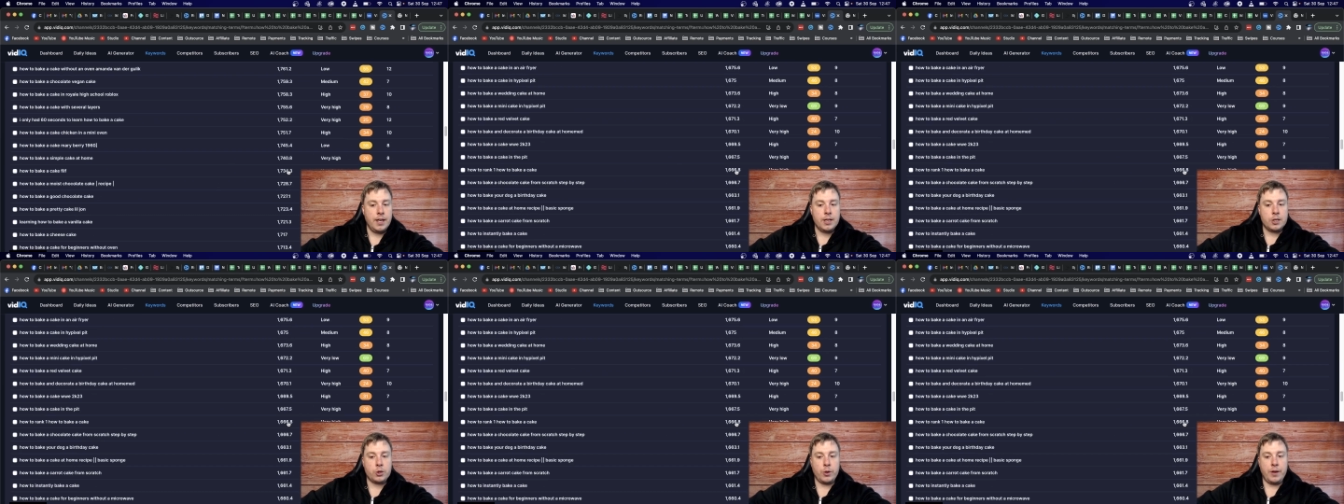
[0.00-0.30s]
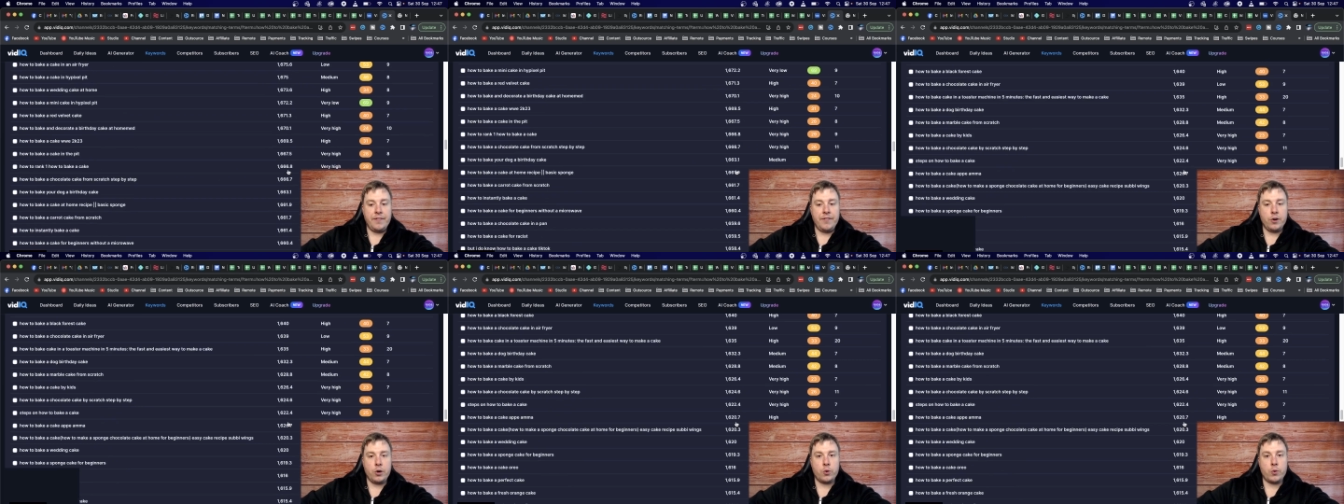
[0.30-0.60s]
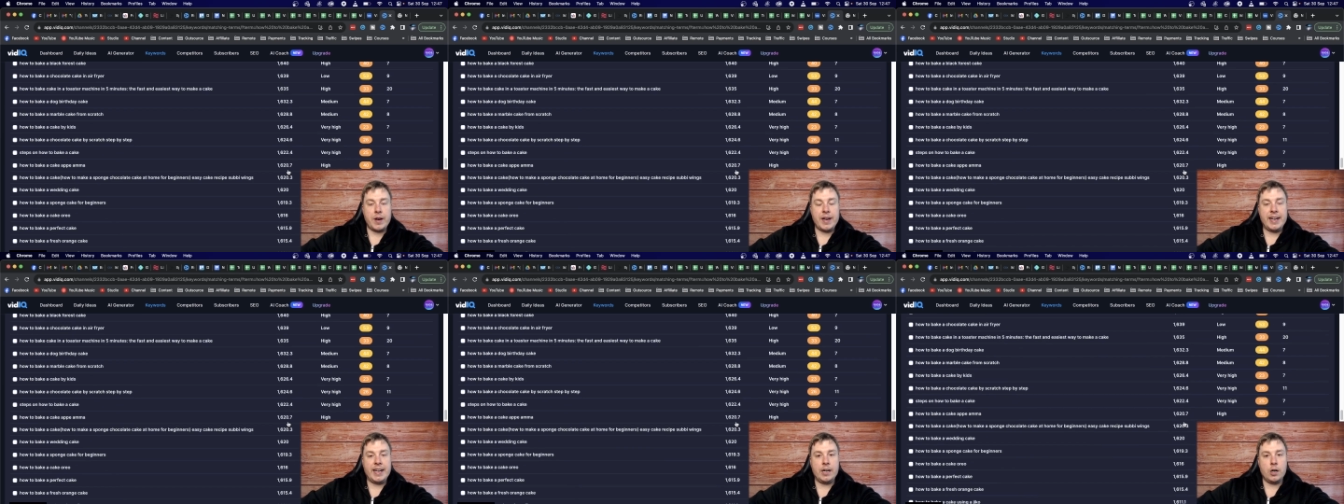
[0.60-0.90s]
So if you're
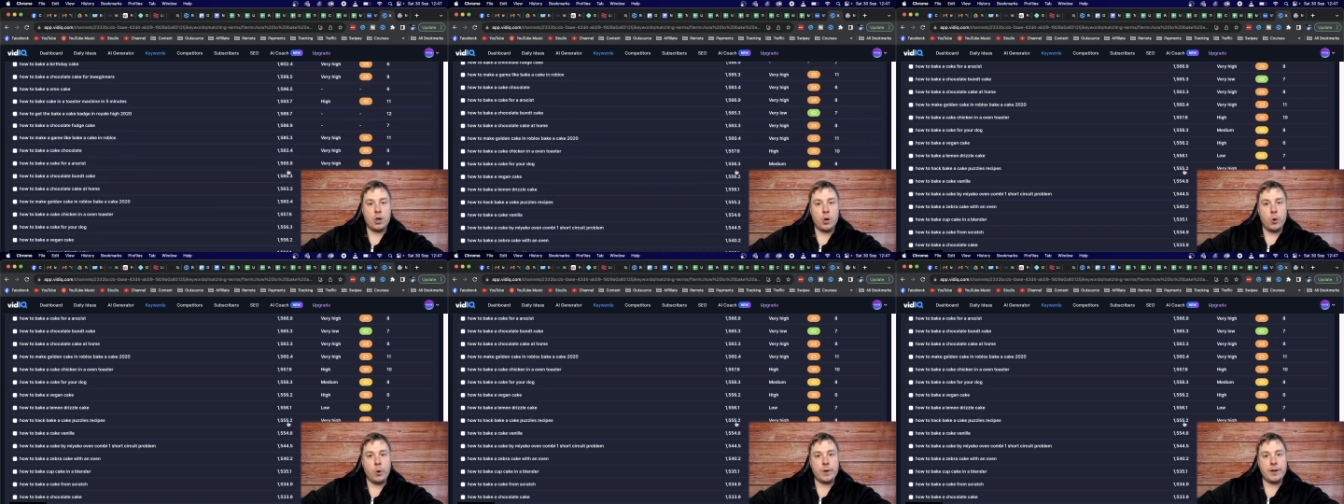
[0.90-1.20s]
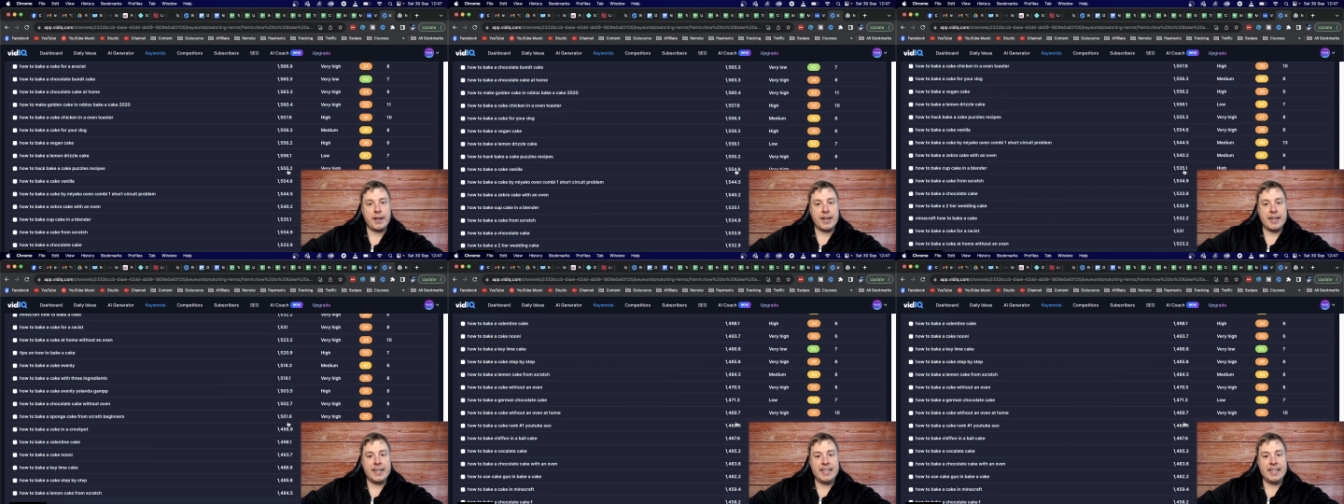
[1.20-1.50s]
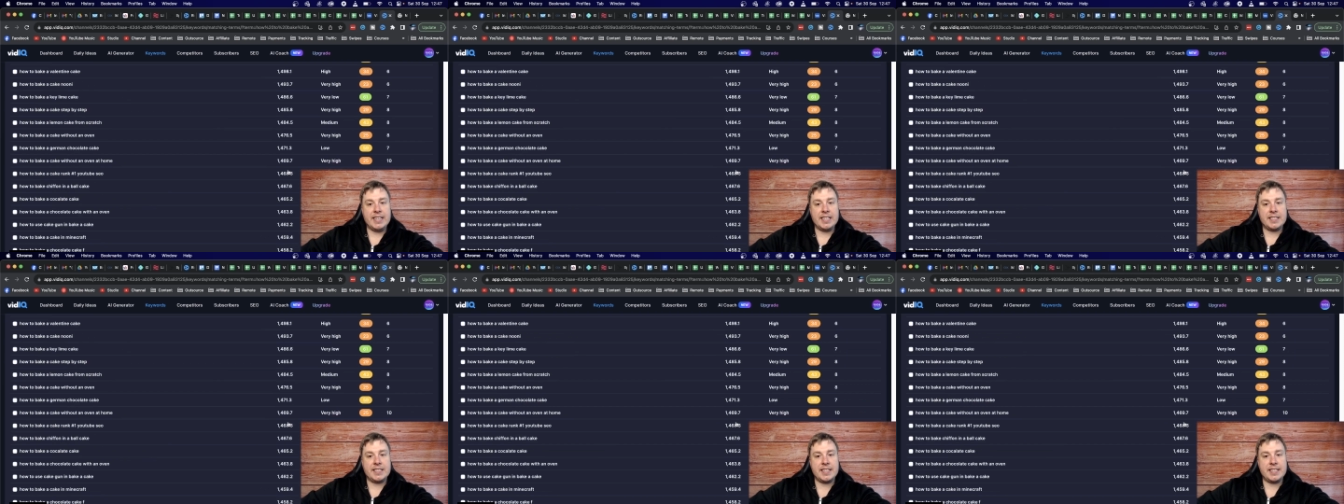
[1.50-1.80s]
running low on
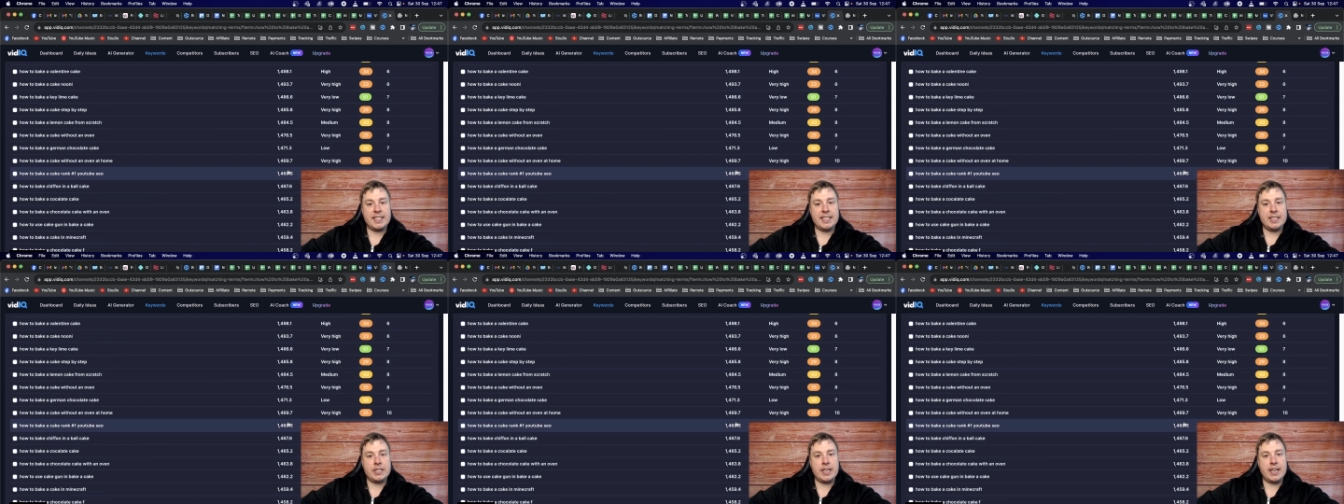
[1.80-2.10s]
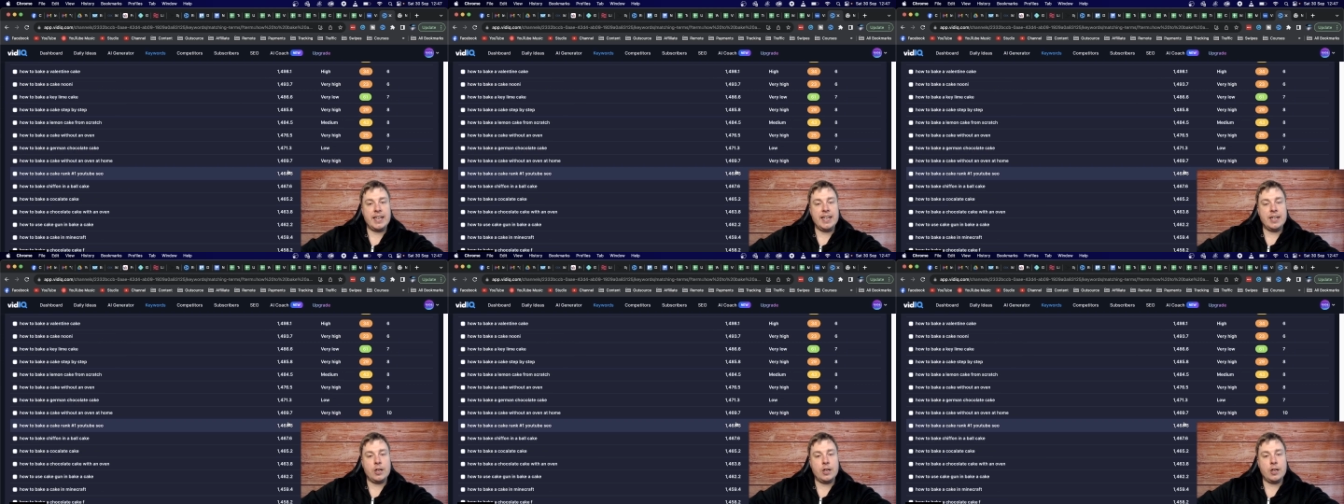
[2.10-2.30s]
ideas, this is